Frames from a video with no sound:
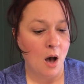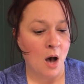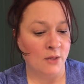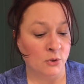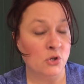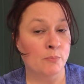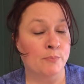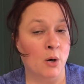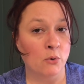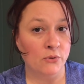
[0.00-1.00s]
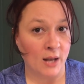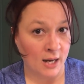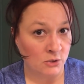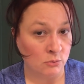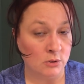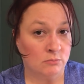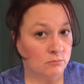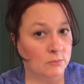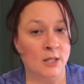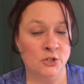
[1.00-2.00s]
Uh, those are both actual
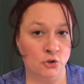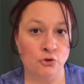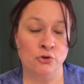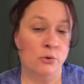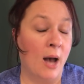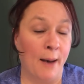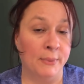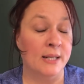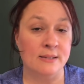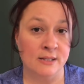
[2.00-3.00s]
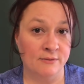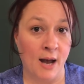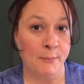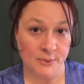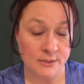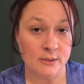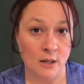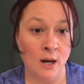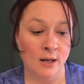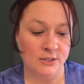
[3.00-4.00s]
uh, true happenings that have happened
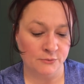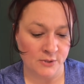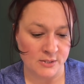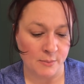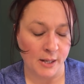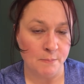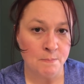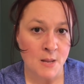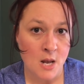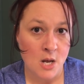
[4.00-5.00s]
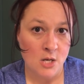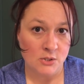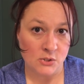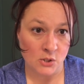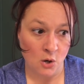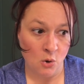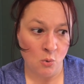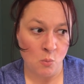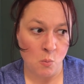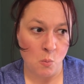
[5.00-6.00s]
uh, to friends of mine.
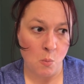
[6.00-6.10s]
So